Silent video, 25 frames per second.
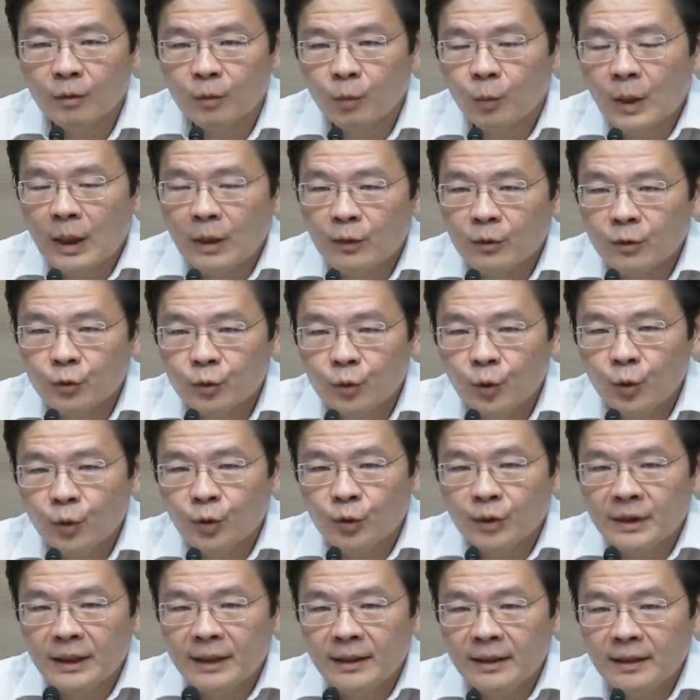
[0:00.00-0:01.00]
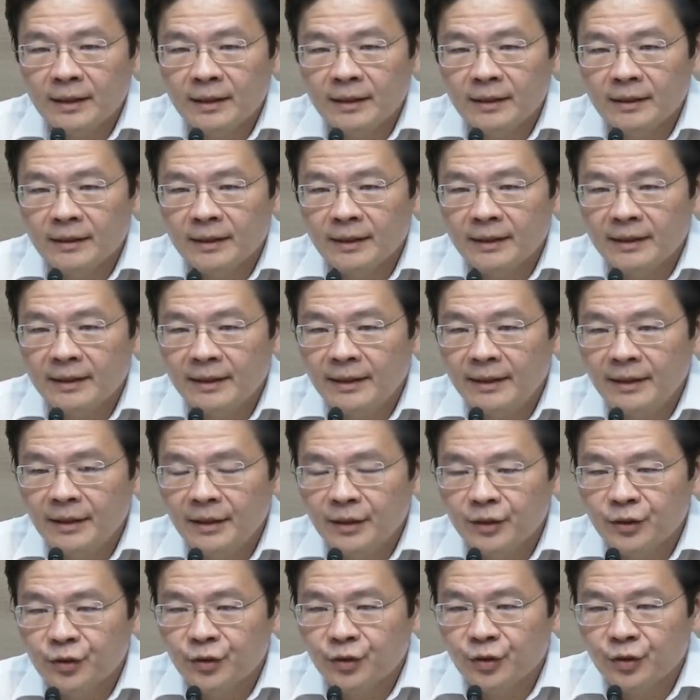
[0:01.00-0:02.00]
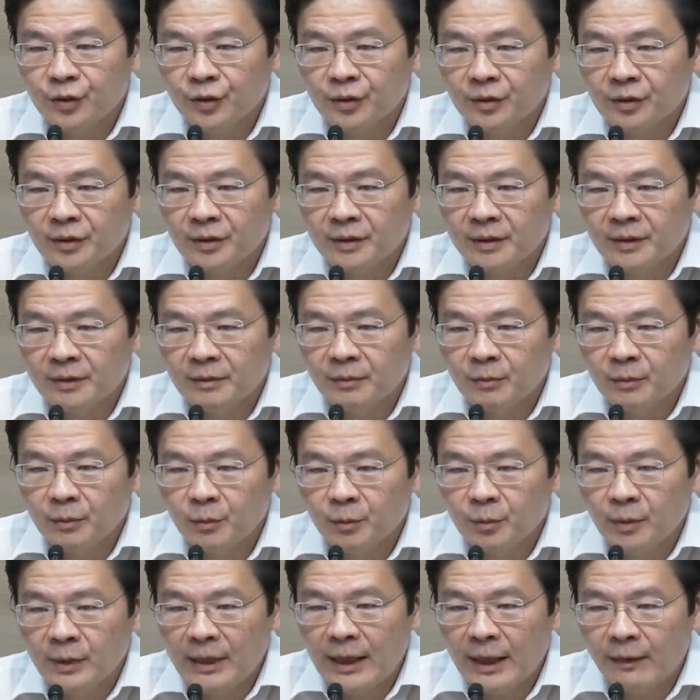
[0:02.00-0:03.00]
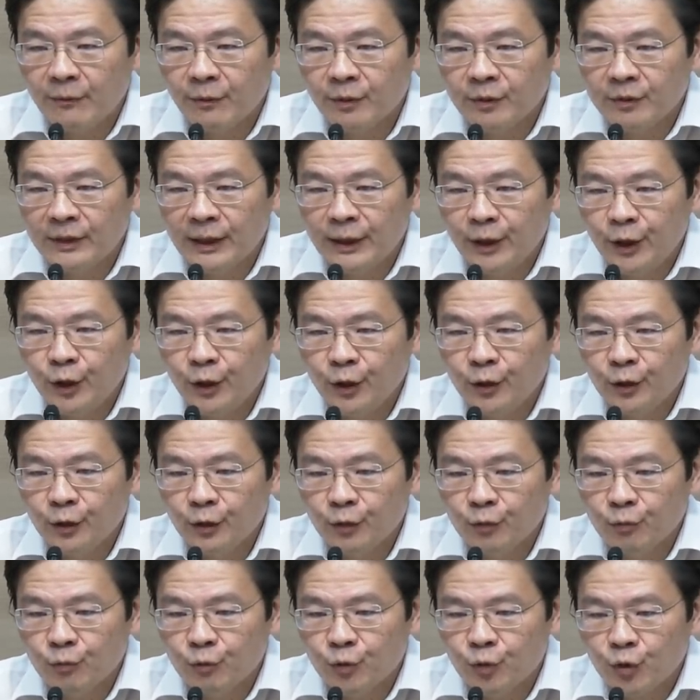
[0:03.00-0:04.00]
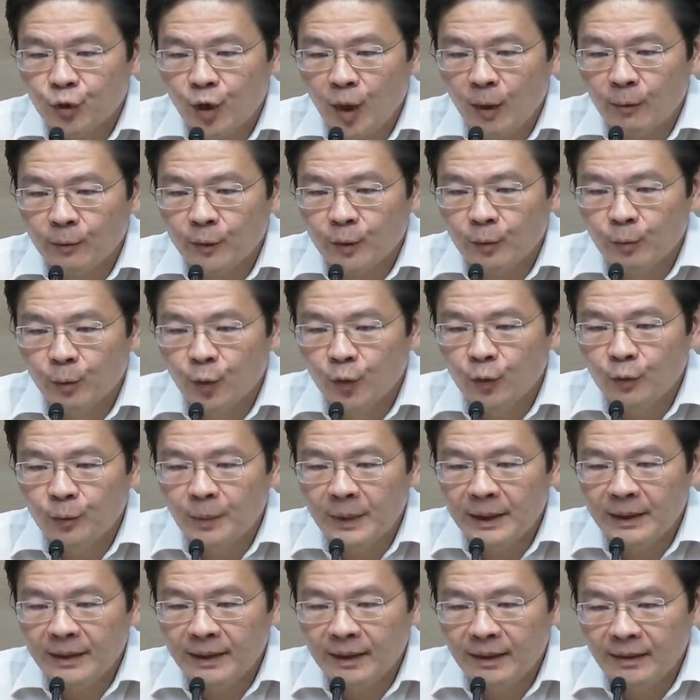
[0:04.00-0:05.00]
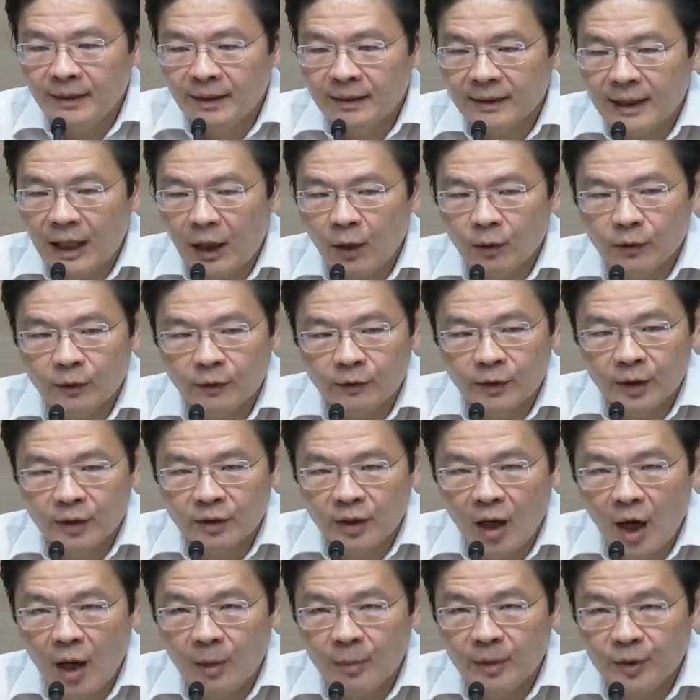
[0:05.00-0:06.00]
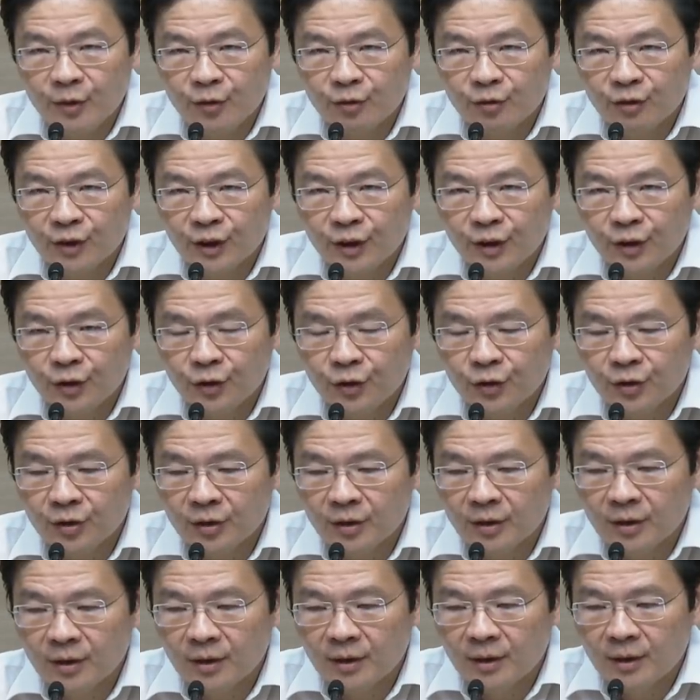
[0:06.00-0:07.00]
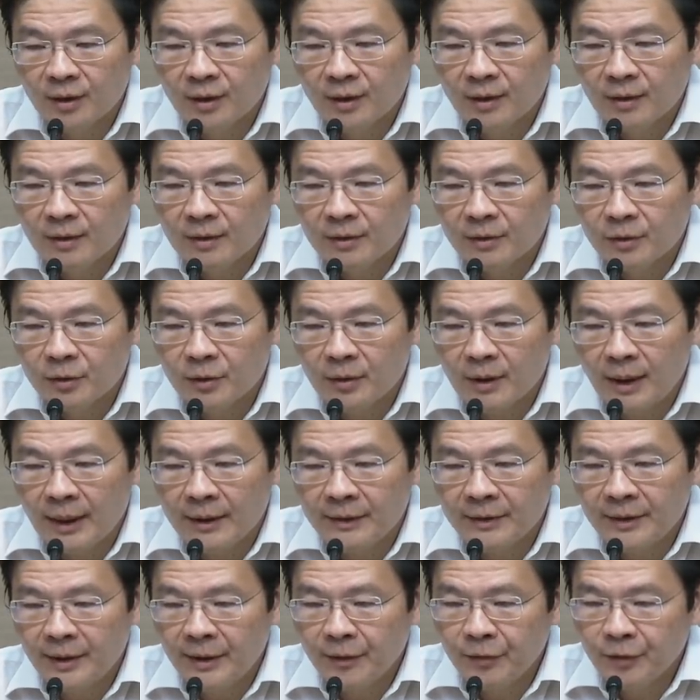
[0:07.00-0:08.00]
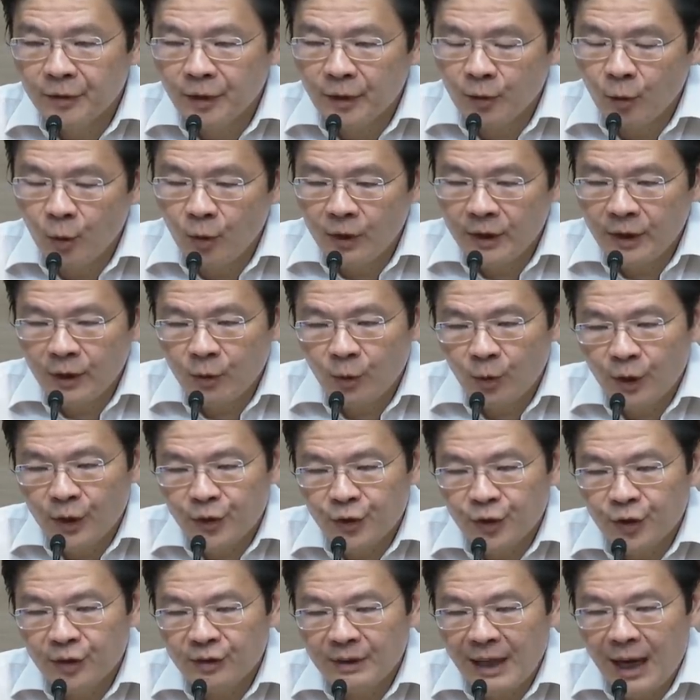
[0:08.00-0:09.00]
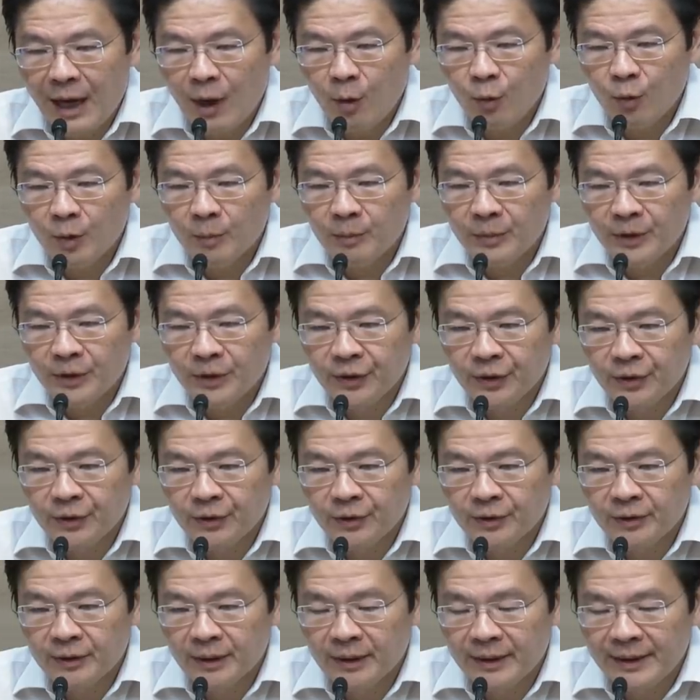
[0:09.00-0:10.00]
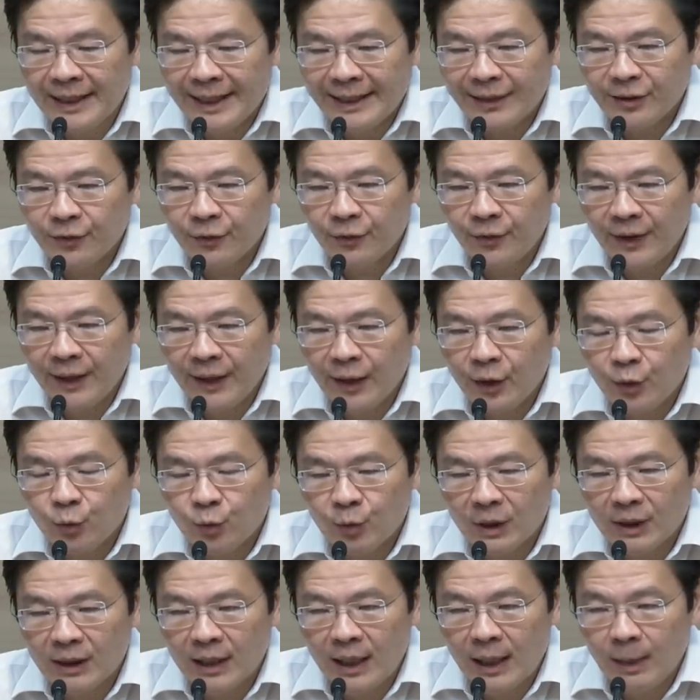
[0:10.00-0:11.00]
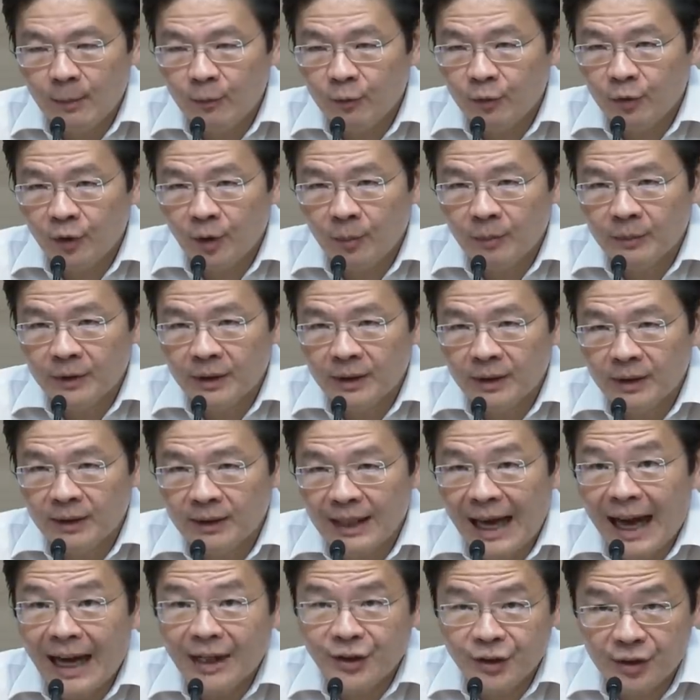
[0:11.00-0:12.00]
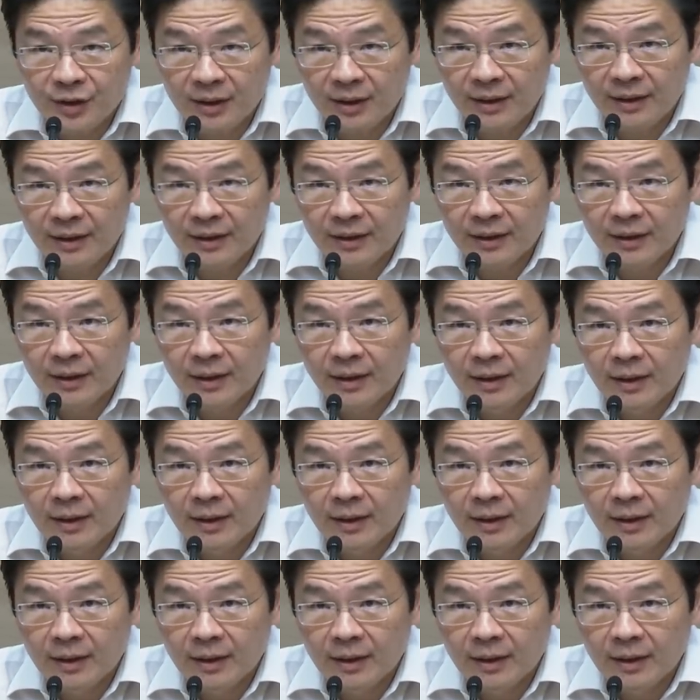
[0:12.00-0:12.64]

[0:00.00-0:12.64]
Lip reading: Well, so the key is we have already stopped movement in and out of the dormitories, and then the only question now would be the next phase will come from largely